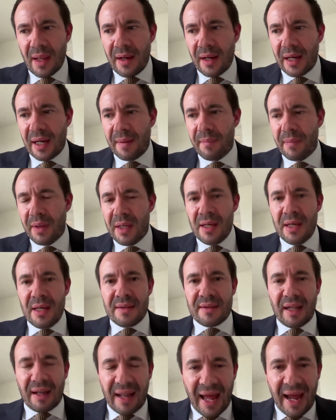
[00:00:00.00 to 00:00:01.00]
um,
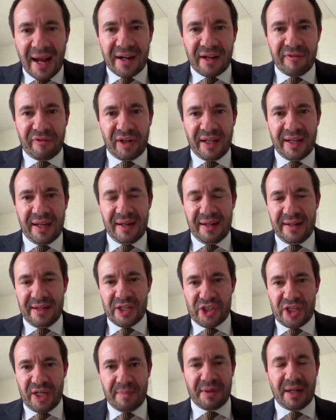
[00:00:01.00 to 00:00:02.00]
the lack of clear
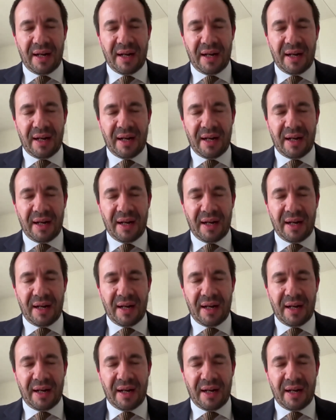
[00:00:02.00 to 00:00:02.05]
leadership,